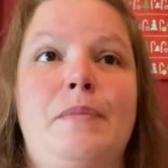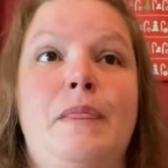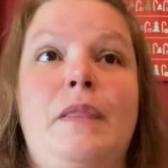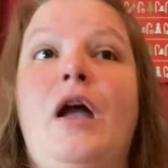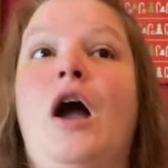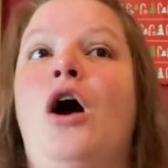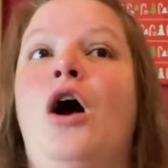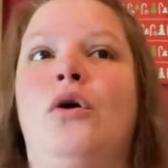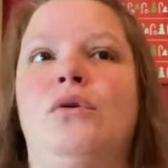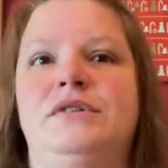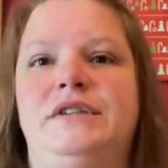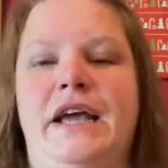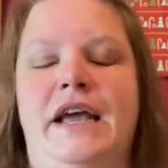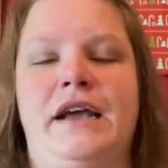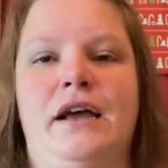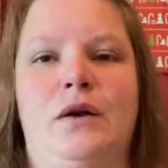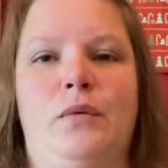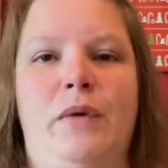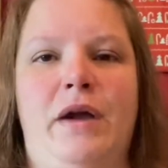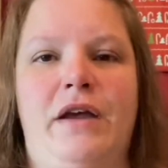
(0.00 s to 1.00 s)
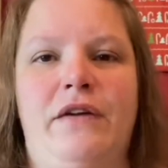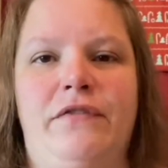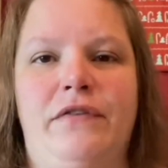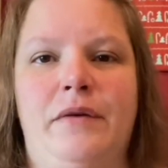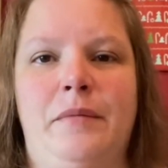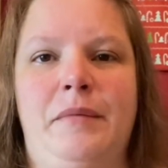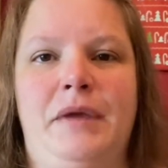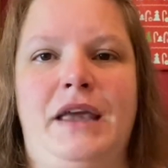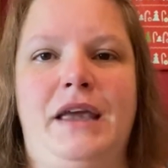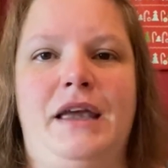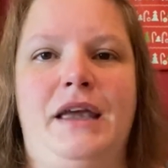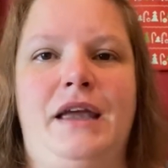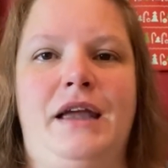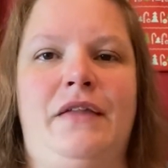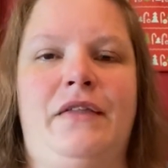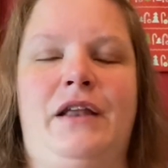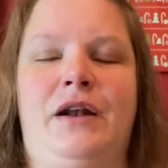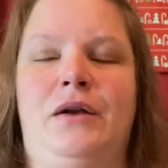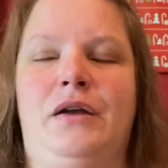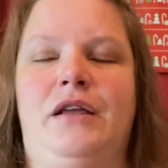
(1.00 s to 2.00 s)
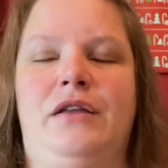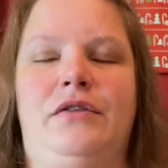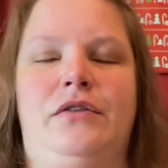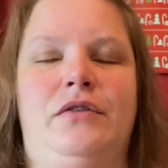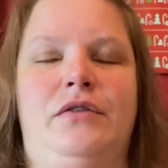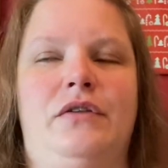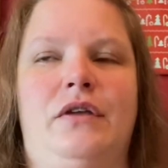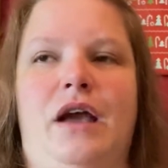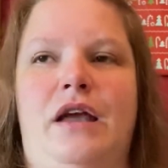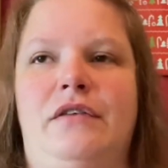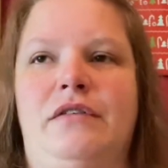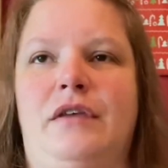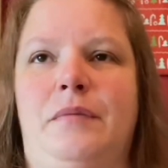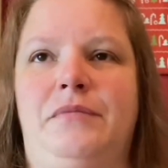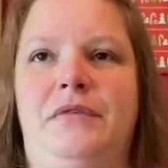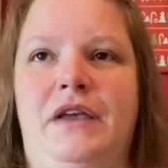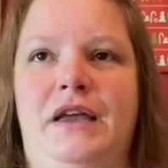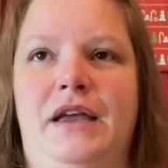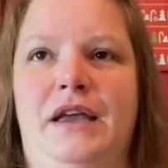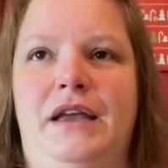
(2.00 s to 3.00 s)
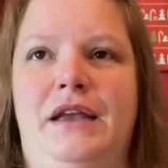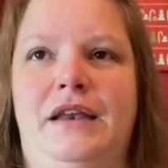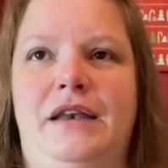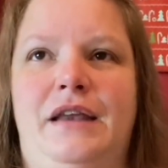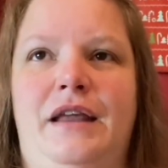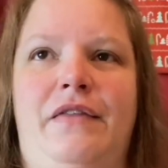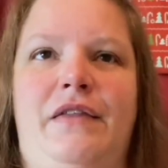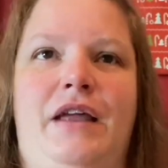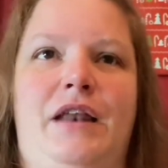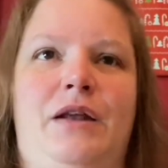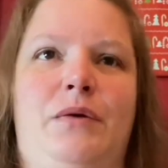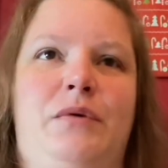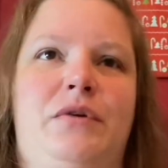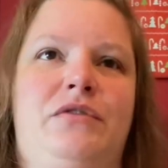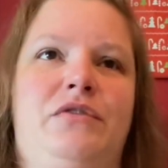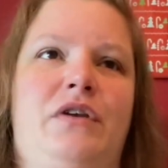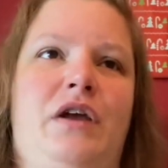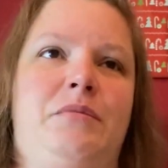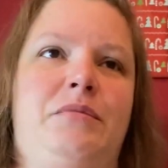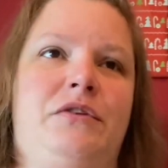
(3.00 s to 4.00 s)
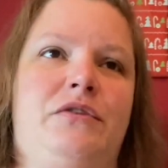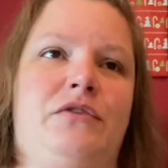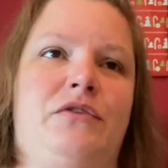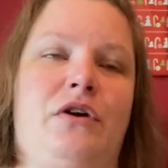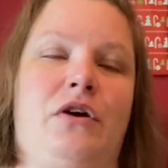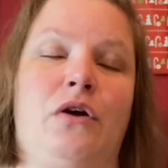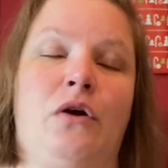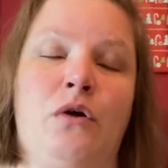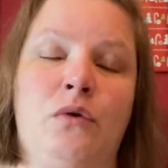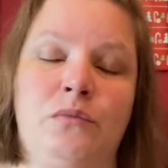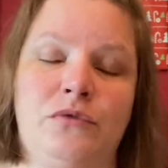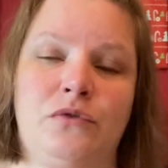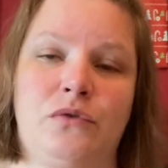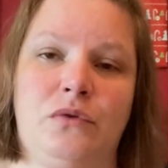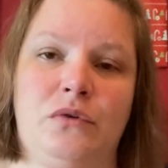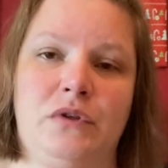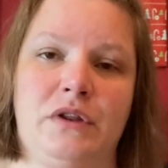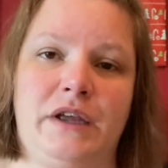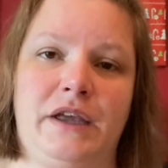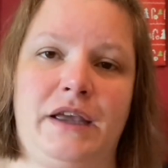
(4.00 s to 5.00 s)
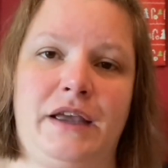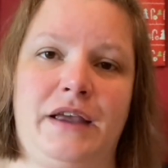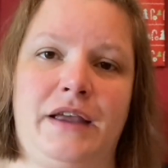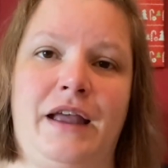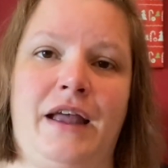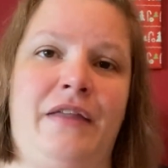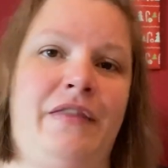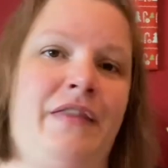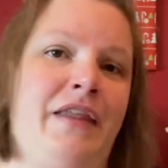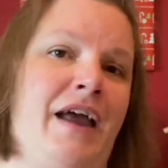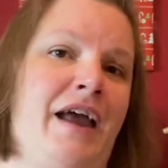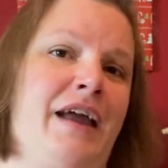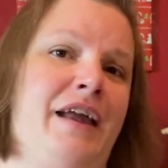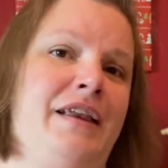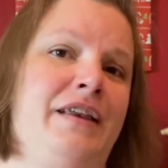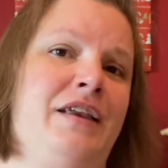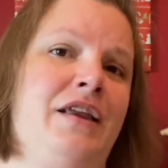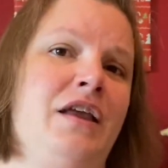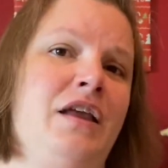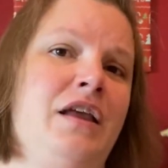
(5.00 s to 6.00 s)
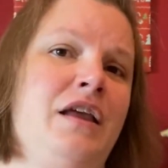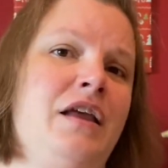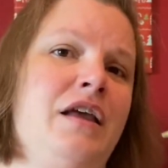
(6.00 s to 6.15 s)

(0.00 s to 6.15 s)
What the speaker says: Oh, day got away from me, and then I slept in, and then it was time to start homeschooling, and then